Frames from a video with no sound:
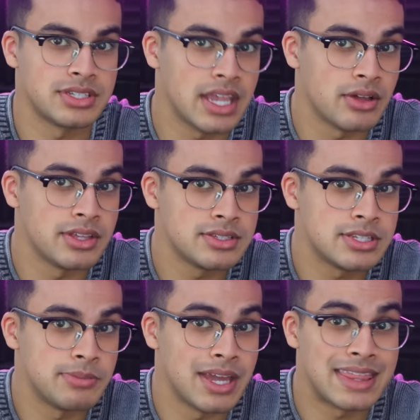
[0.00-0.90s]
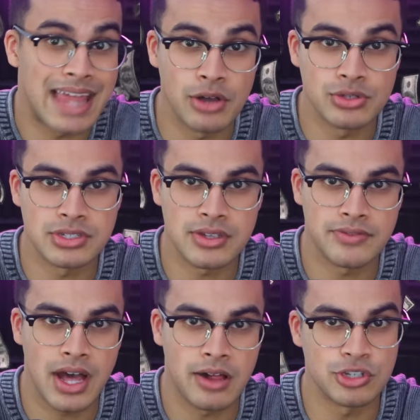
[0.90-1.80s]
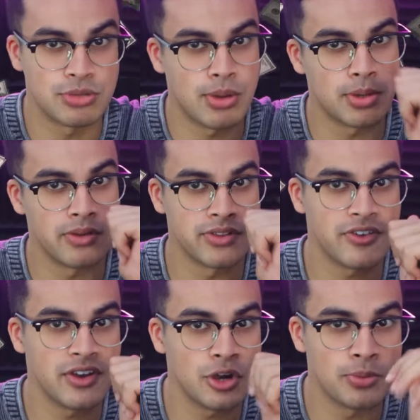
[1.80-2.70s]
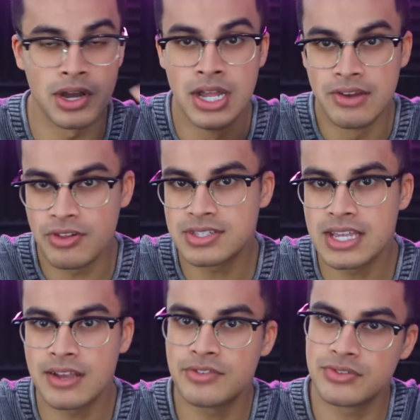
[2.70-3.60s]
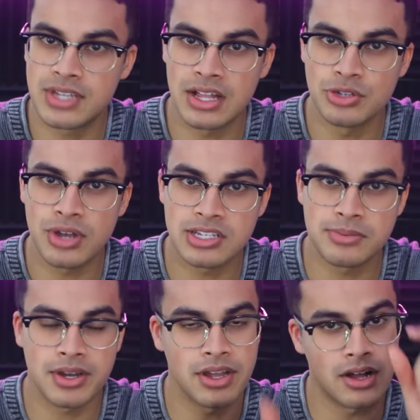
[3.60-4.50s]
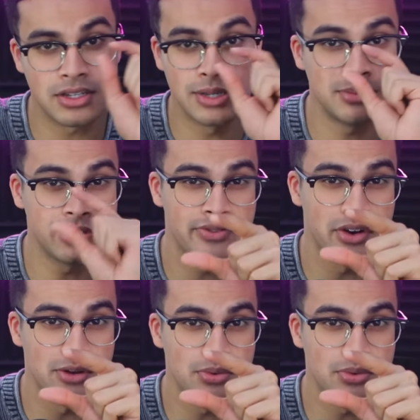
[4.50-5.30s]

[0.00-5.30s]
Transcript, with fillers: scale this to make thousands of dollars in my previous video. But for the sake of just telling you guys about it, I'll keep this very